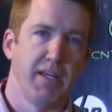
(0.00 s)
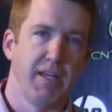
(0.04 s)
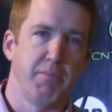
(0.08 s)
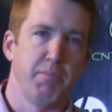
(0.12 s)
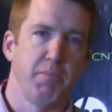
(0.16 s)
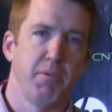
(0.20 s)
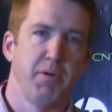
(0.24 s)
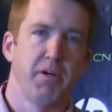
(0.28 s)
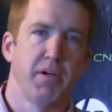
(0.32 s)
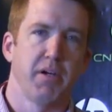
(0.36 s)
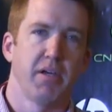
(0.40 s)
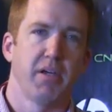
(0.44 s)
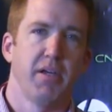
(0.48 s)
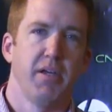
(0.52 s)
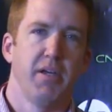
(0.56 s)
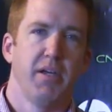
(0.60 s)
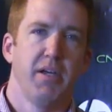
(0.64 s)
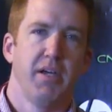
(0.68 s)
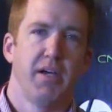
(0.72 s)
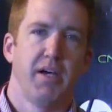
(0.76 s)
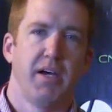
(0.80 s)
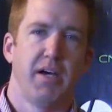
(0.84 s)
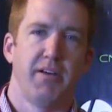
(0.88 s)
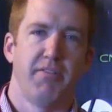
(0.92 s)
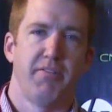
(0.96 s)
Elite book
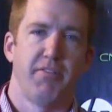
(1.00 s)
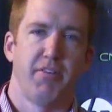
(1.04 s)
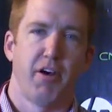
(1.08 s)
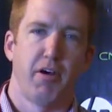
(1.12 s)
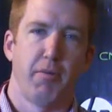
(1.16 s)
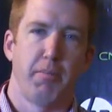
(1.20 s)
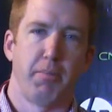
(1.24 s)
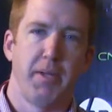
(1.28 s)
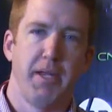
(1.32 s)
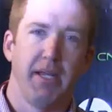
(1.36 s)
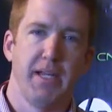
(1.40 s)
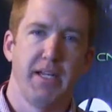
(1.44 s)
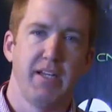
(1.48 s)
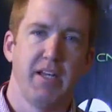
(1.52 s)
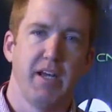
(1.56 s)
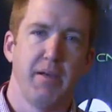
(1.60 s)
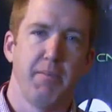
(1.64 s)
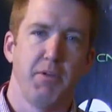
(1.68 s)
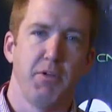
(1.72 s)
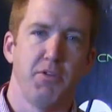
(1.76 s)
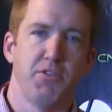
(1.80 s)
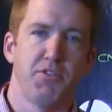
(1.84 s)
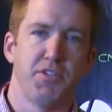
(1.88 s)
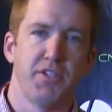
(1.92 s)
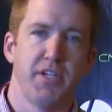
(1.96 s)
uh, for our
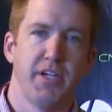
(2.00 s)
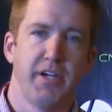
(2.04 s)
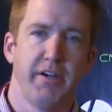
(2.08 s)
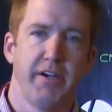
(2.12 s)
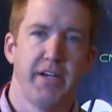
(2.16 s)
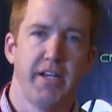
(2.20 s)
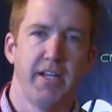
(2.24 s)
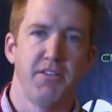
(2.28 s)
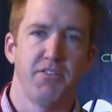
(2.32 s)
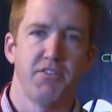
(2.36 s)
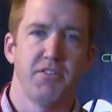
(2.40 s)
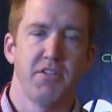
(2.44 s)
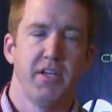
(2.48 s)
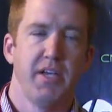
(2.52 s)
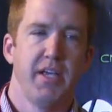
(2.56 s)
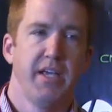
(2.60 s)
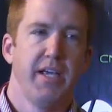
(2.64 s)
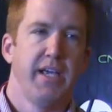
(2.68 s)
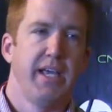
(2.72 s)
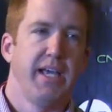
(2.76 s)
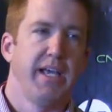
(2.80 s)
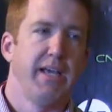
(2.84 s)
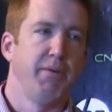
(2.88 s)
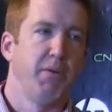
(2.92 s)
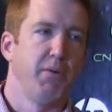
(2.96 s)
P&W series
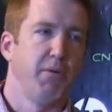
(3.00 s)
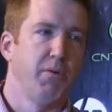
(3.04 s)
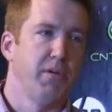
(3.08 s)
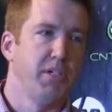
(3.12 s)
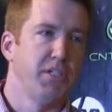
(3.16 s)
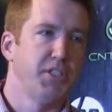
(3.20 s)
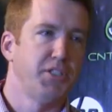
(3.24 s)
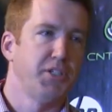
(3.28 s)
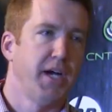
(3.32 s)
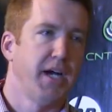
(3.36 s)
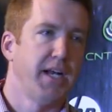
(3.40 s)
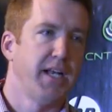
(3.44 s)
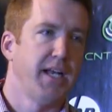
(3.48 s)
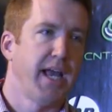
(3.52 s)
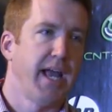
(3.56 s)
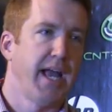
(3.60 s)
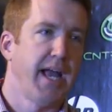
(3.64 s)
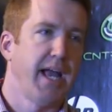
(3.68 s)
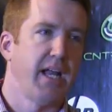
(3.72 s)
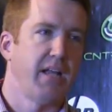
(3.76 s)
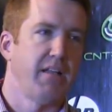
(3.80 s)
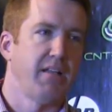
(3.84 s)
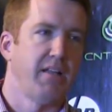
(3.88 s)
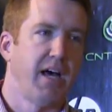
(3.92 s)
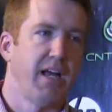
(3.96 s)
and we really tried to
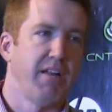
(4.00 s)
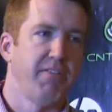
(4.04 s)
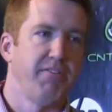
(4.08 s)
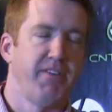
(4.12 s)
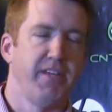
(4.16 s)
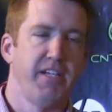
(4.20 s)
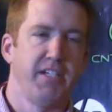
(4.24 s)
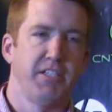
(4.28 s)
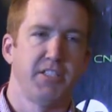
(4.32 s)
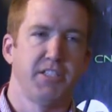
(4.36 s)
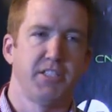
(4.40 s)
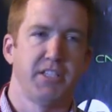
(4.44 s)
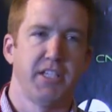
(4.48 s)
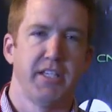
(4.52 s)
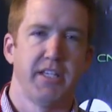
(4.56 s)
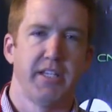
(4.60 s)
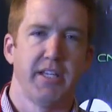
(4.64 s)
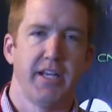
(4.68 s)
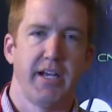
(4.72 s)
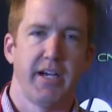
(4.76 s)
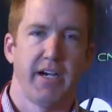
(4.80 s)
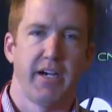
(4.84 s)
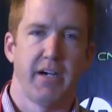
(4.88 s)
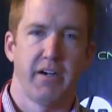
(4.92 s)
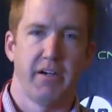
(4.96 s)
add a lot of features in
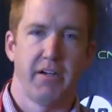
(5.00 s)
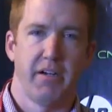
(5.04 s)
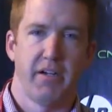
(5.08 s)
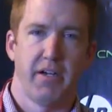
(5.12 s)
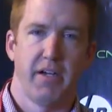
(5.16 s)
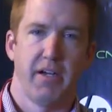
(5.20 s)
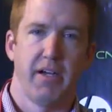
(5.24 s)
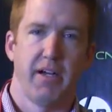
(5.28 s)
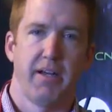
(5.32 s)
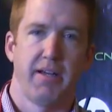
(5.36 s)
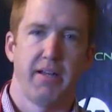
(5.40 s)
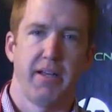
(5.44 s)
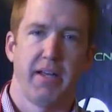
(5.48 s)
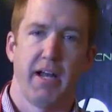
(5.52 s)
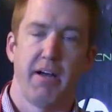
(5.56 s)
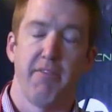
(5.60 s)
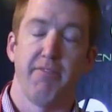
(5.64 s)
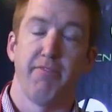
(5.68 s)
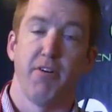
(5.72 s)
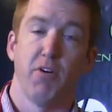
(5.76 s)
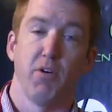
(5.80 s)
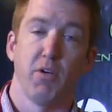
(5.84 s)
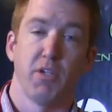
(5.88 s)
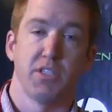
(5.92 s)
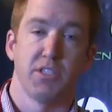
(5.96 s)
there, uh, and I'll
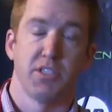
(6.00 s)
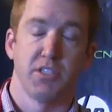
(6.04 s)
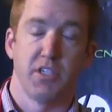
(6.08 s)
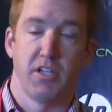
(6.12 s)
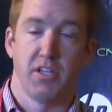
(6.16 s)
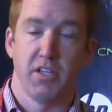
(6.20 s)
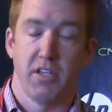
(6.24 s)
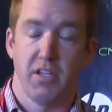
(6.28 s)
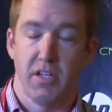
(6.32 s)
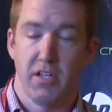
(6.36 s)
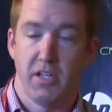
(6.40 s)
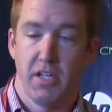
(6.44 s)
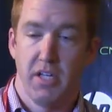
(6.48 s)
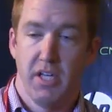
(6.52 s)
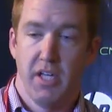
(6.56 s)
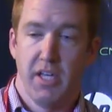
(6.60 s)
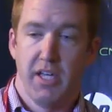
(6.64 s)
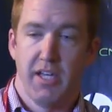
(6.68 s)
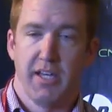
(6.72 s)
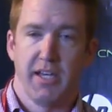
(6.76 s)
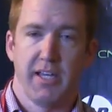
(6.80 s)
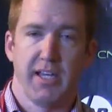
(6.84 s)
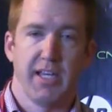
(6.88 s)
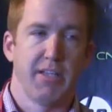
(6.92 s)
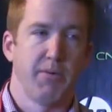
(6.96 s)
focus on the,
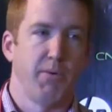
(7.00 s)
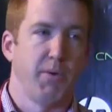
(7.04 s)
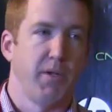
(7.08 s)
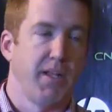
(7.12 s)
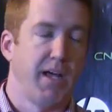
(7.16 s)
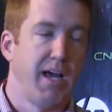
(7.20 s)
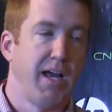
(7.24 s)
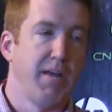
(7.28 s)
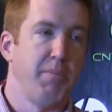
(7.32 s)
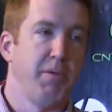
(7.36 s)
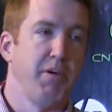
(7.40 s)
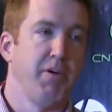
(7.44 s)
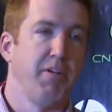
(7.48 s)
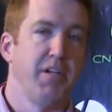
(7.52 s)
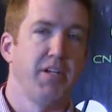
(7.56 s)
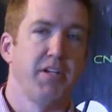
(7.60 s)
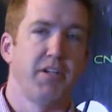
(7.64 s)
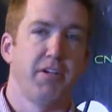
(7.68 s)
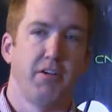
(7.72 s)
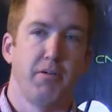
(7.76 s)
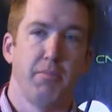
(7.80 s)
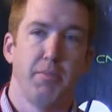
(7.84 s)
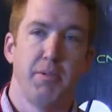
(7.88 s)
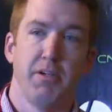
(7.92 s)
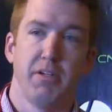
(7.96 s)
again, the reliability and
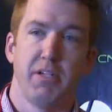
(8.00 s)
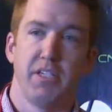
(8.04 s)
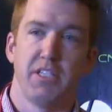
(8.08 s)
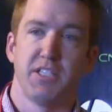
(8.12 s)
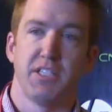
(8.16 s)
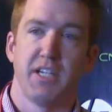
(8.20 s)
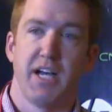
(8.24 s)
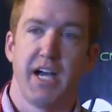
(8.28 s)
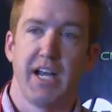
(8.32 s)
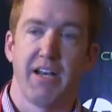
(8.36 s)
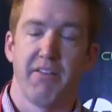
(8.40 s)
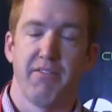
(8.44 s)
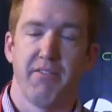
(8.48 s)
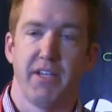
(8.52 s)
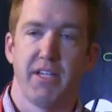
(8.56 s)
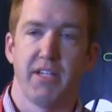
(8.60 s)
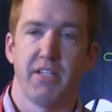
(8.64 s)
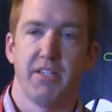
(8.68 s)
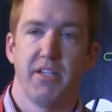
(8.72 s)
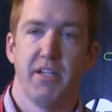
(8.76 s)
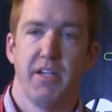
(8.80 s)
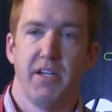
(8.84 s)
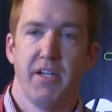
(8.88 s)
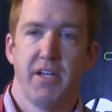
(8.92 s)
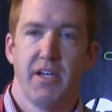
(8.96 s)
durability side of
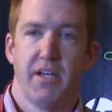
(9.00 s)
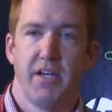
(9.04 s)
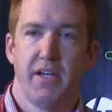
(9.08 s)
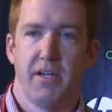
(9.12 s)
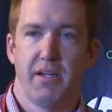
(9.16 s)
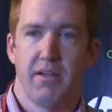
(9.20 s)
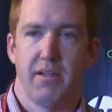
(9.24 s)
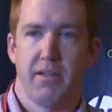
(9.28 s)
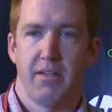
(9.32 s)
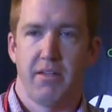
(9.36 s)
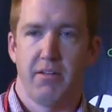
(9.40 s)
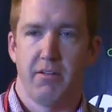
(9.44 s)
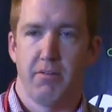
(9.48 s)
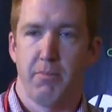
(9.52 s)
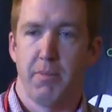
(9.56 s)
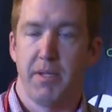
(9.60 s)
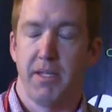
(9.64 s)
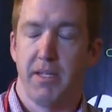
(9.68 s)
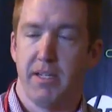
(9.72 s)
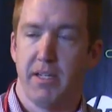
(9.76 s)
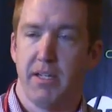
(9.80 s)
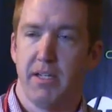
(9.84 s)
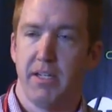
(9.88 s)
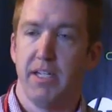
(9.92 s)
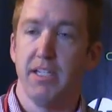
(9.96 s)
it. Uh, and there'll be
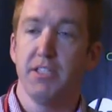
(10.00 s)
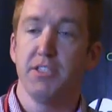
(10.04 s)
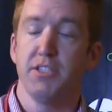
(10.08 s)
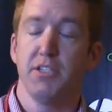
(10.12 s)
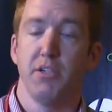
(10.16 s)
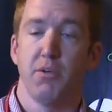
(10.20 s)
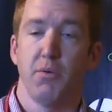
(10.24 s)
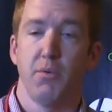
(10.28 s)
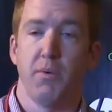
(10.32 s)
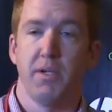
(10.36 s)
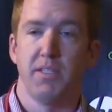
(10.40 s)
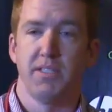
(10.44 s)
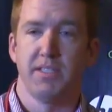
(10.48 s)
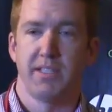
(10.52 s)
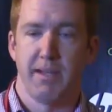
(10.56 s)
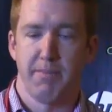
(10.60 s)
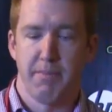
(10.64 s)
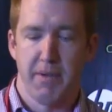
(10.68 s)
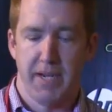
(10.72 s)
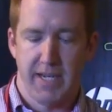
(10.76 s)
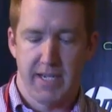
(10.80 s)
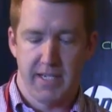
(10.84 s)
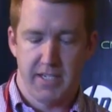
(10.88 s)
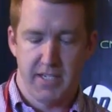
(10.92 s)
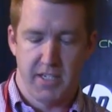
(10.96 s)
additional ones that I
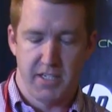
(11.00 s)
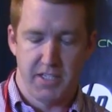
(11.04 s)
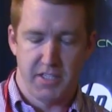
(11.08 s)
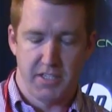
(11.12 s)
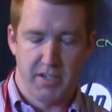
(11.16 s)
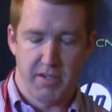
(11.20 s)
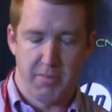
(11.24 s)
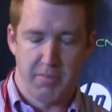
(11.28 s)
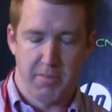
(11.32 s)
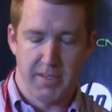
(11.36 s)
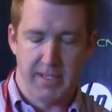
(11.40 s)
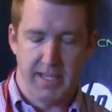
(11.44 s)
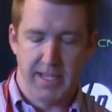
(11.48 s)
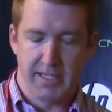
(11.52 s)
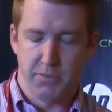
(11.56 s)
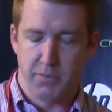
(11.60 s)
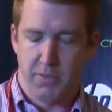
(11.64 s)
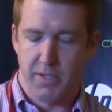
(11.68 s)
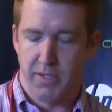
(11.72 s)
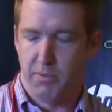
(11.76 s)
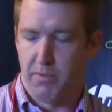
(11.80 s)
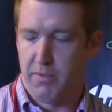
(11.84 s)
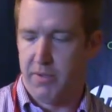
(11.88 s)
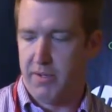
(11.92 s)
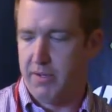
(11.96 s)
may not touch on, but that's
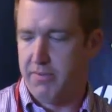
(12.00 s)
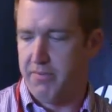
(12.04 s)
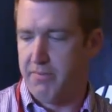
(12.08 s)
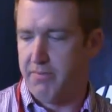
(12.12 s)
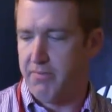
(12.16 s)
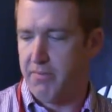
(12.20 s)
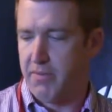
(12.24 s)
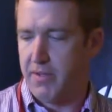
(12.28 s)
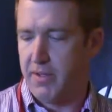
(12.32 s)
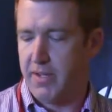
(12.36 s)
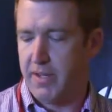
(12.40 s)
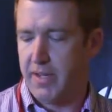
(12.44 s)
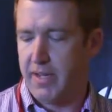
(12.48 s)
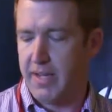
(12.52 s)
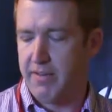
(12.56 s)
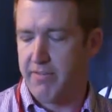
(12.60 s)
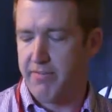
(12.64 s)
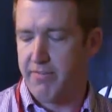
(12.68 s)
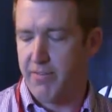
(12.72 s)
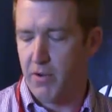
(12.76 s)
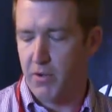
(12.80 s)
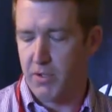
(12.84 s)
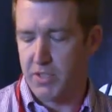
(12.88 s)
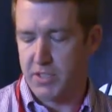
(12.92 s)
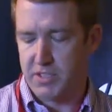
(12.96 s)
what I want to, again,
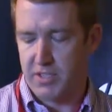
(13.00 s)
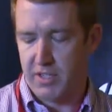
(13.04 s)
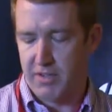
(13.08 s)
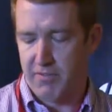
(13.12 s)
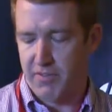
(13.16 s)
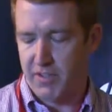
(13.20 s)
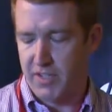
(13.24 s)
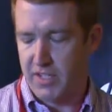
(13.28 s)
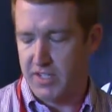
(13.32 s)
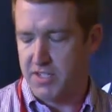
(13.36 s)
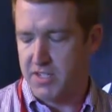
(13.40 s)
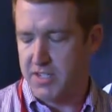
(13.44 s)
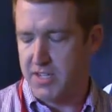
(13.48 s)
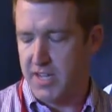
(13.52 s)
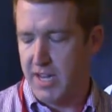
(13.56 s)
focus on for this